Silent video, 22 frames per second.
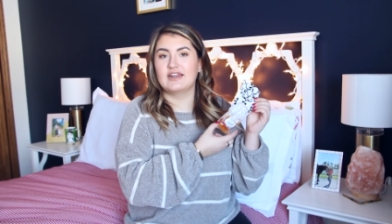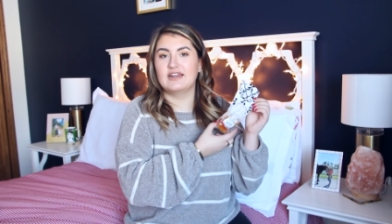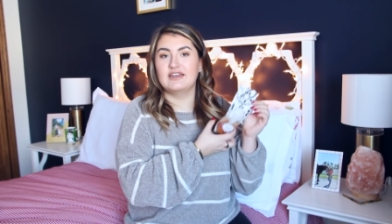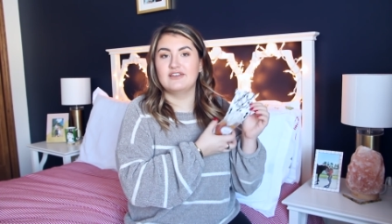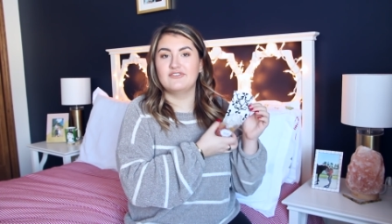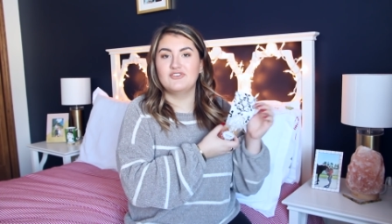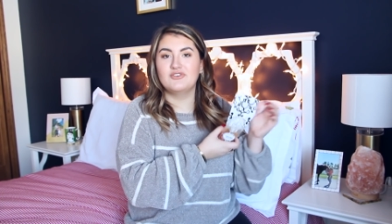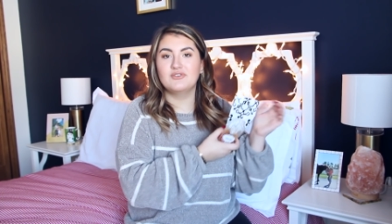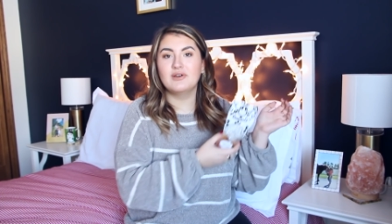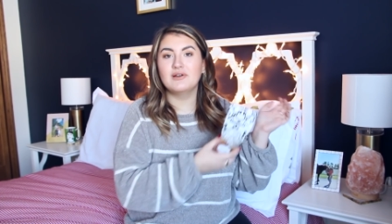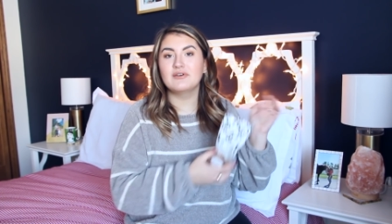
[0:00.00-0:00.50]
And
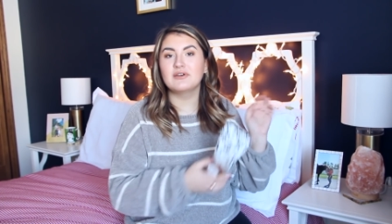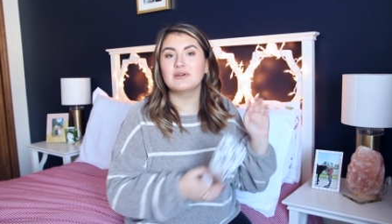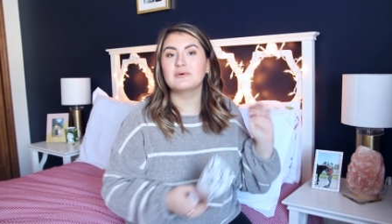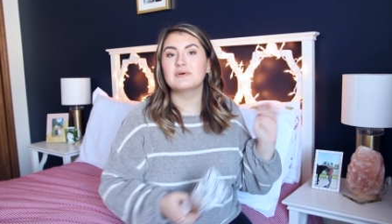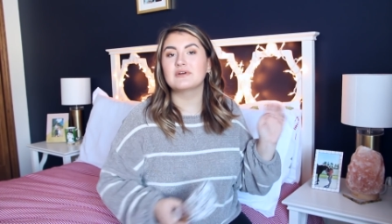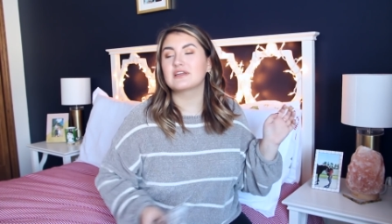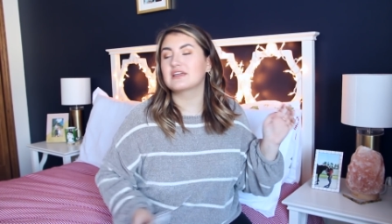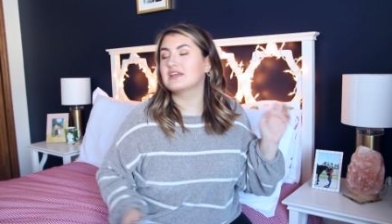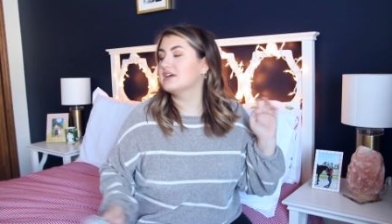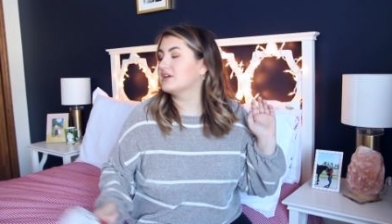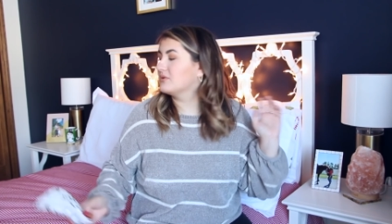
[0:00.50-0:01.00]
if you don't know
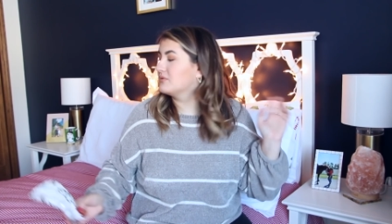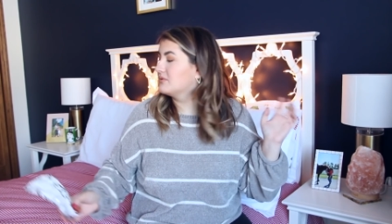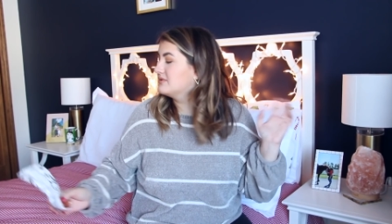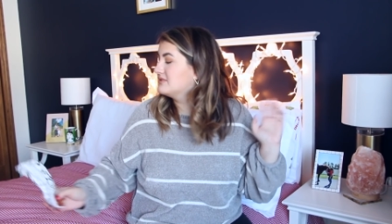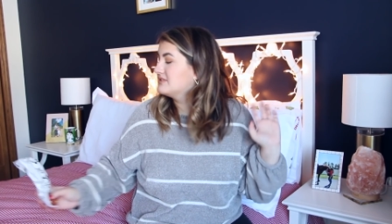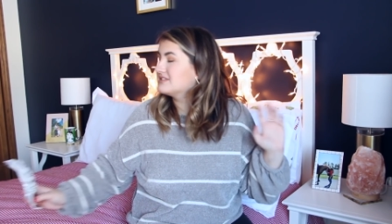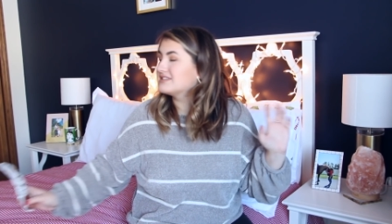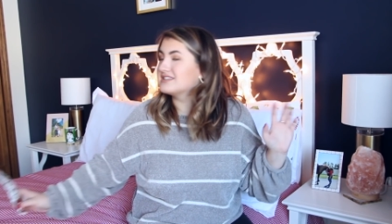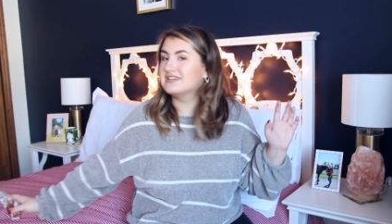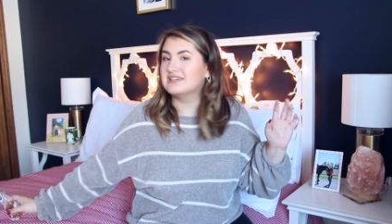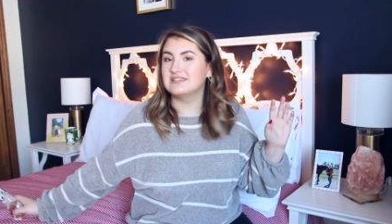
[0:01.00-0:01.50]
what
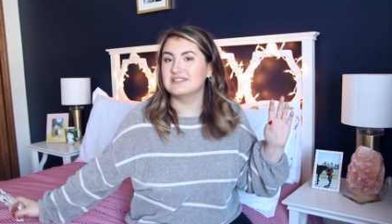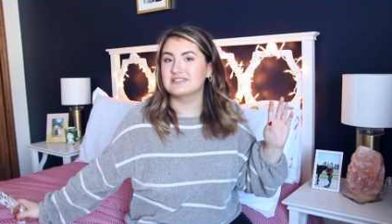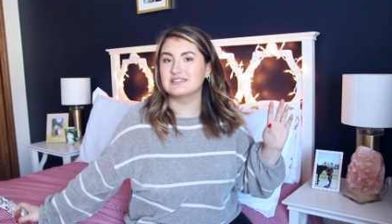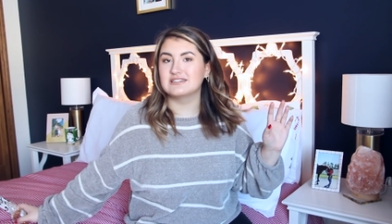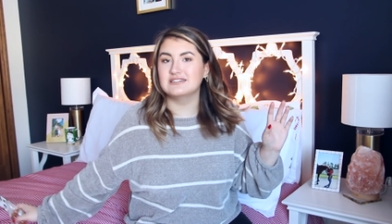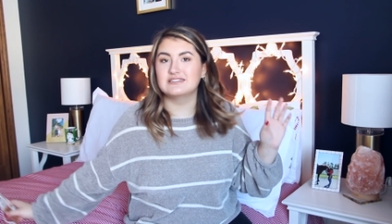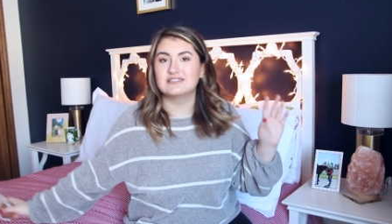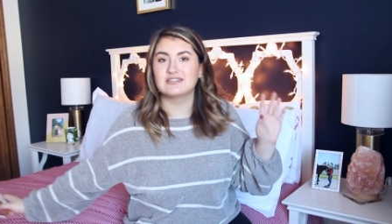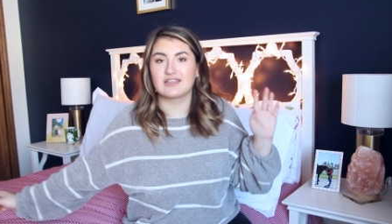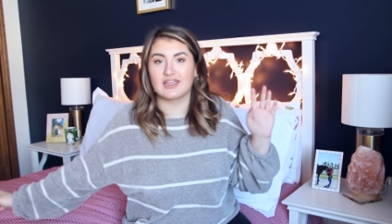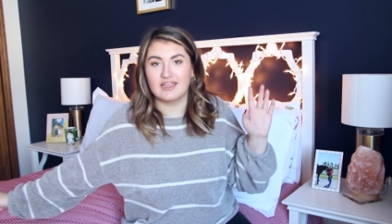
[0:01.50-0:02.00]
Kilwins is,
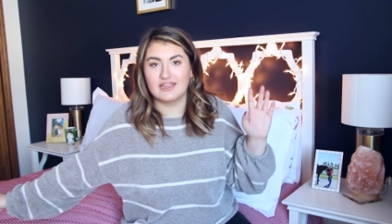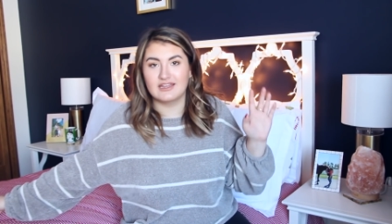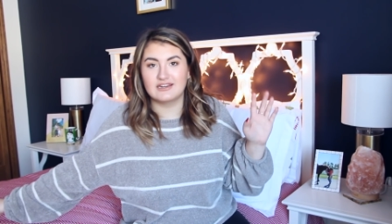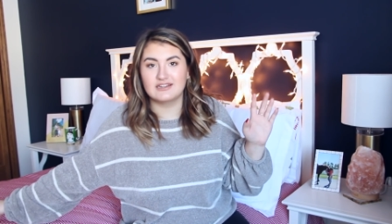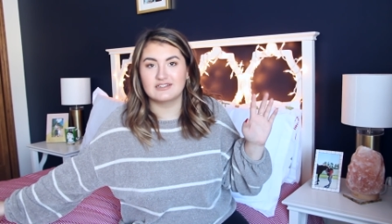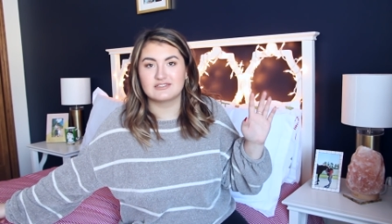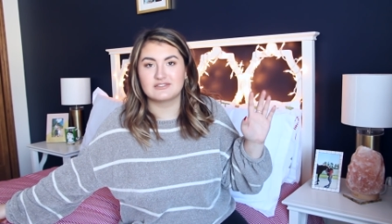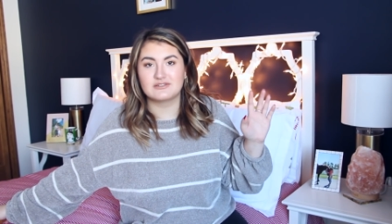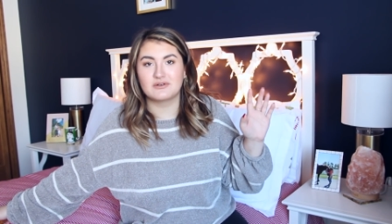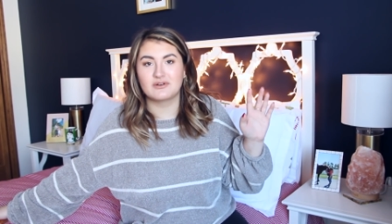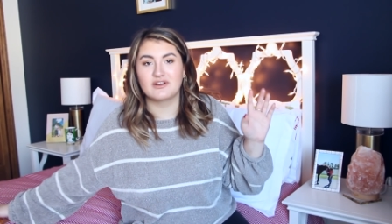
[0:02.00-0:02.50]
it's a
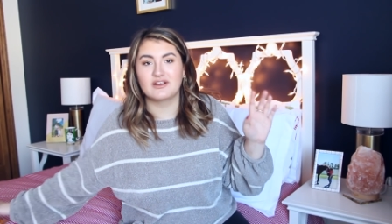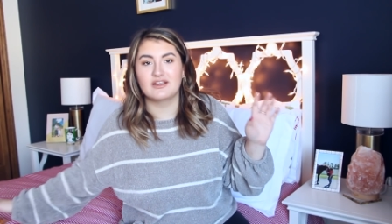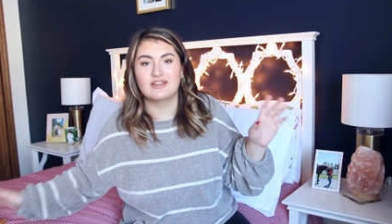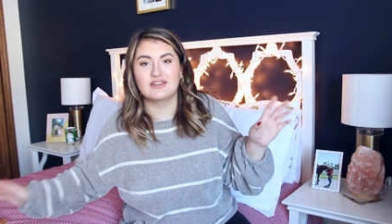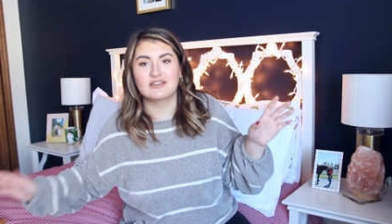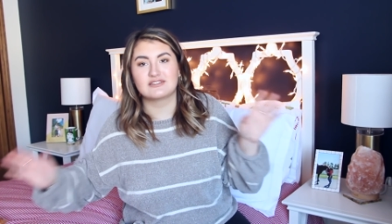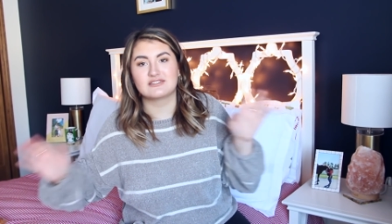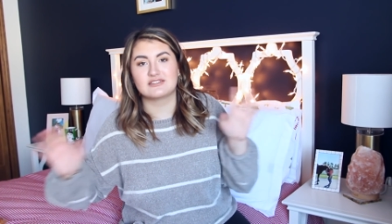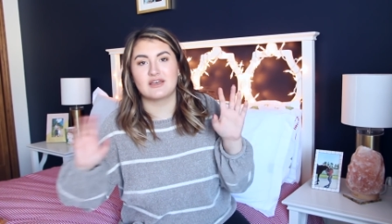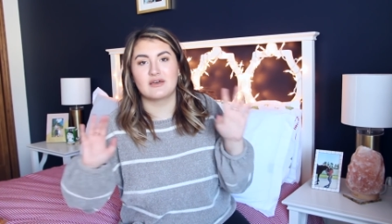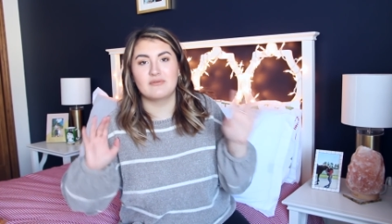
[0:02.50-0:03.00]
candy store
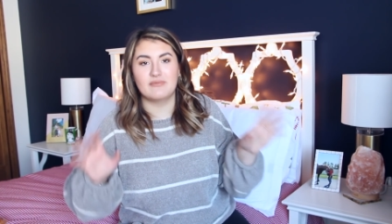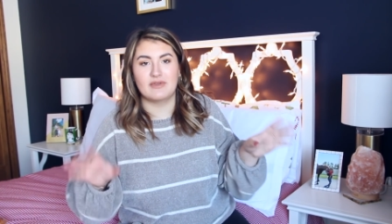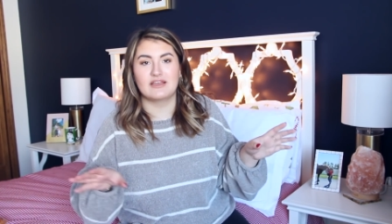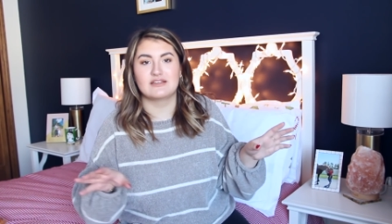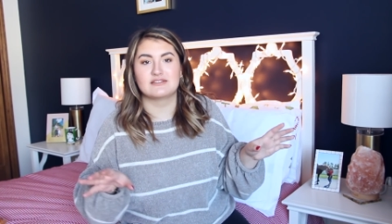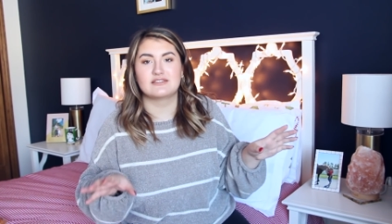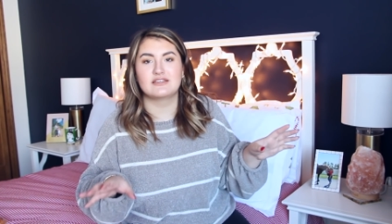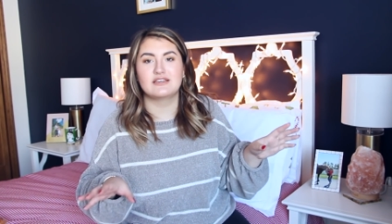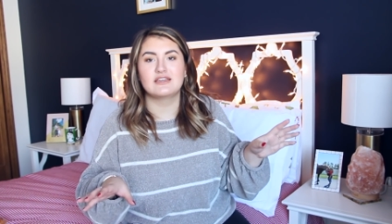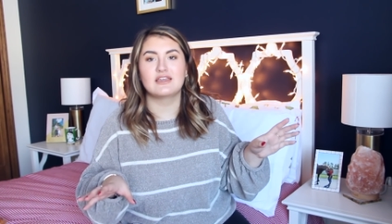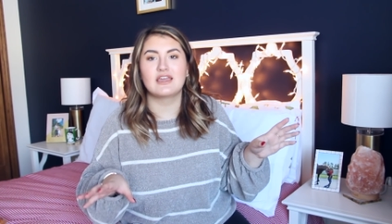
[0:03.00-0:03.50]
and it's
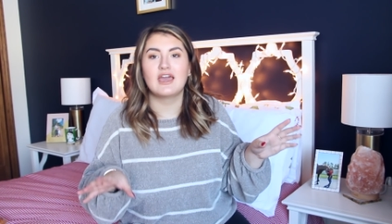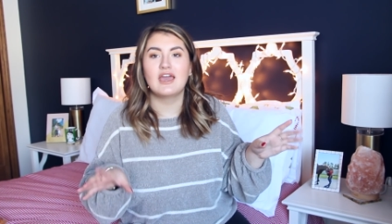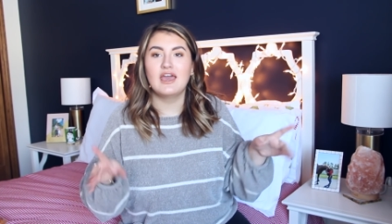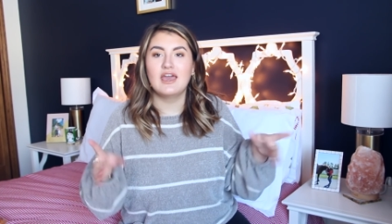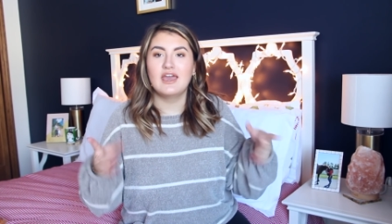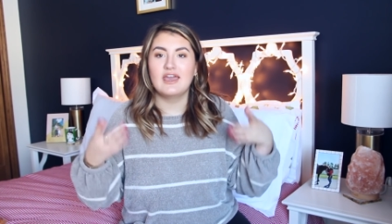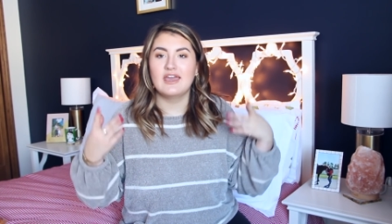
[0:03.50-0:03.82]
amazing.